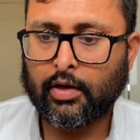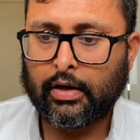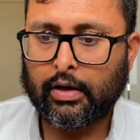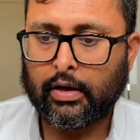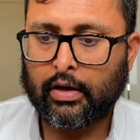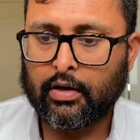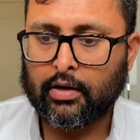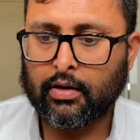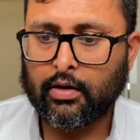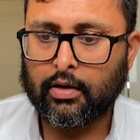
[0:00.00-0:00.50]

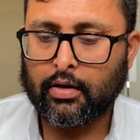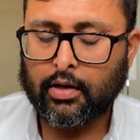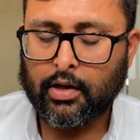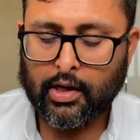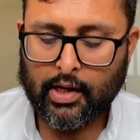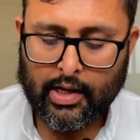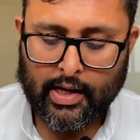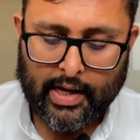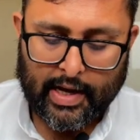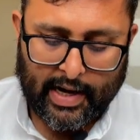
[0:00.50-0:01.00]

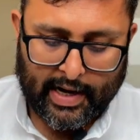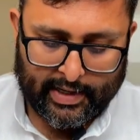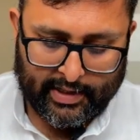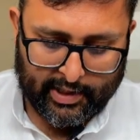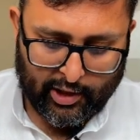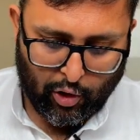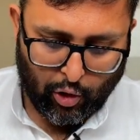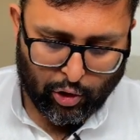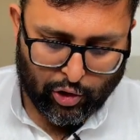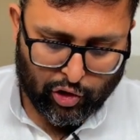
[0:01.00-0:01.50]
And
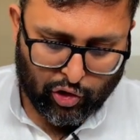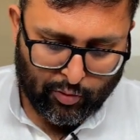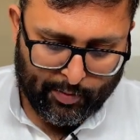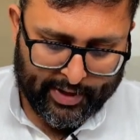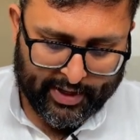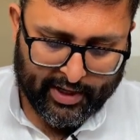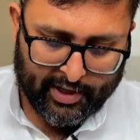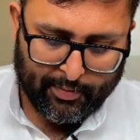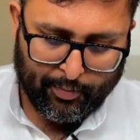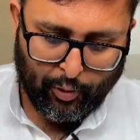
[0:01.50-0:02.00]
they also
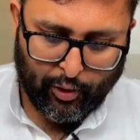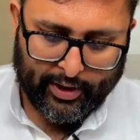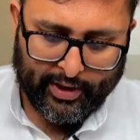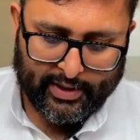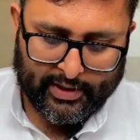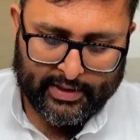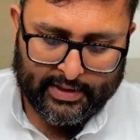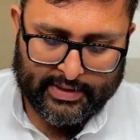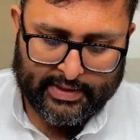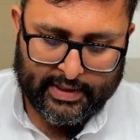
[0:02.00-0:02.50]
make it a point
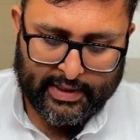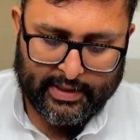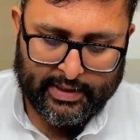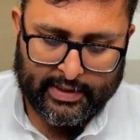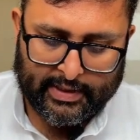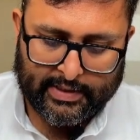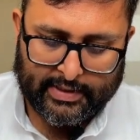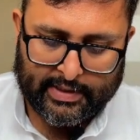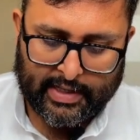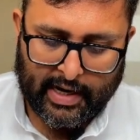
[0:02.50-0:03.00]
and they say
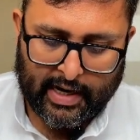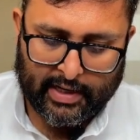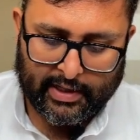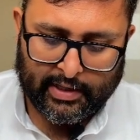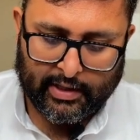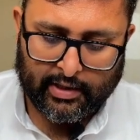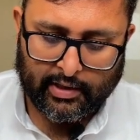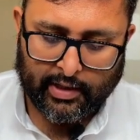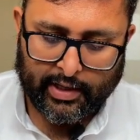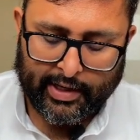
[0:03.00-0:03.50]
this, that
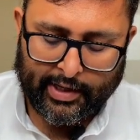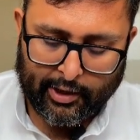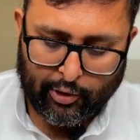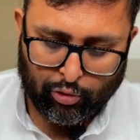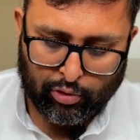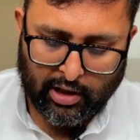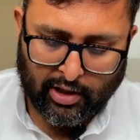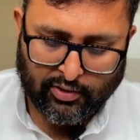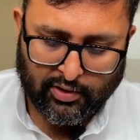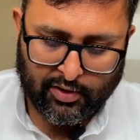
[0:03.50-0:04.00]
in
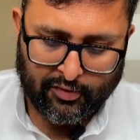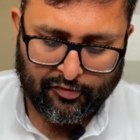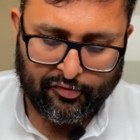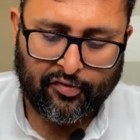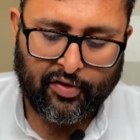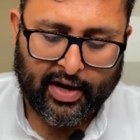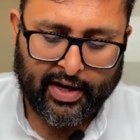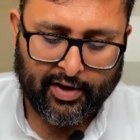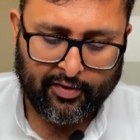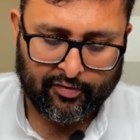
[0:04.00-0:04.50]

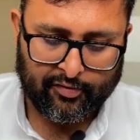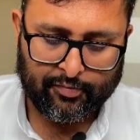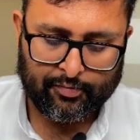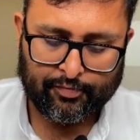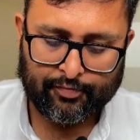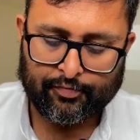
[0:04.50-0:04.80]
2005,